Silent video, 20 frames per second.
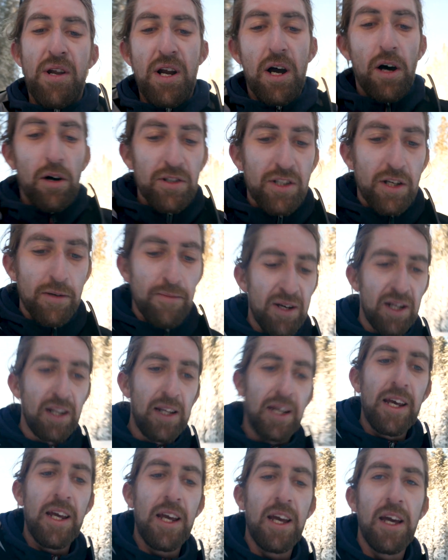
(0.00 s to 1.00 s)
but
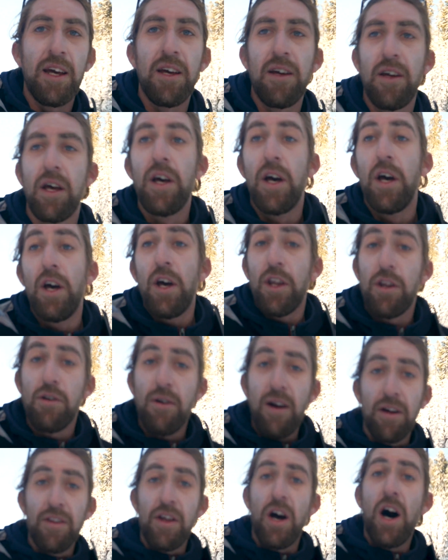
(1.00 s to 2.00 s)
ultimately
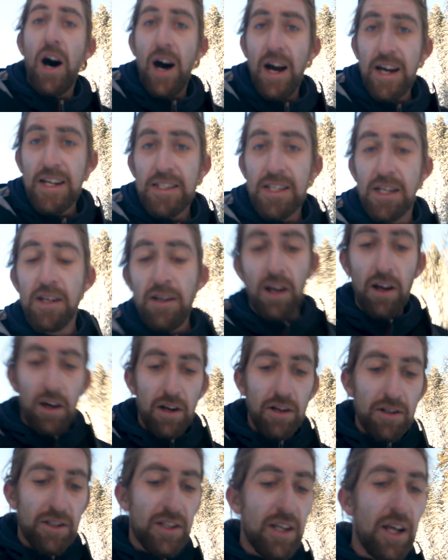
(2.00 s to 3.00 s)
throughout the highs and
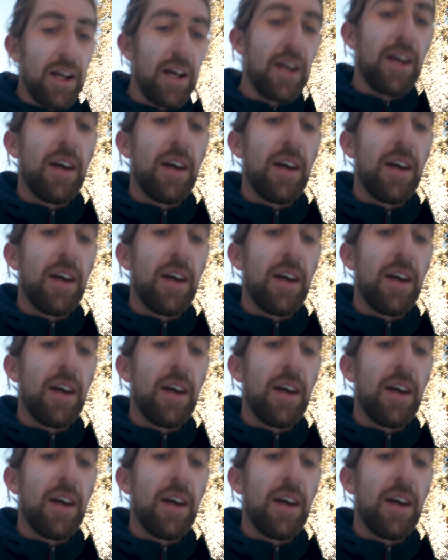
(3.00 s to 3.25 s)
lows,